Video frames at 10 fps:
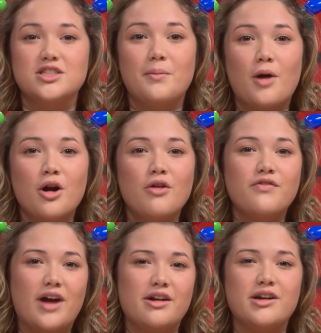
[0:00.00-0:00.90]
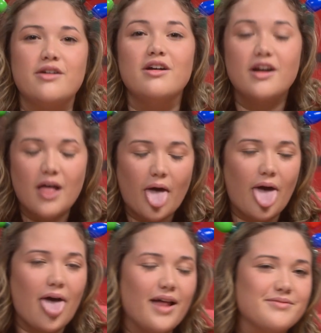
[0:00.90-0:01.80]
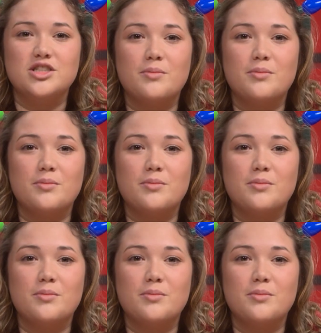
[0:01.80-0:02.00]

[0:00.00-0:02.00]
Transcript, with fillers: Tomorrow, Friday. Oh,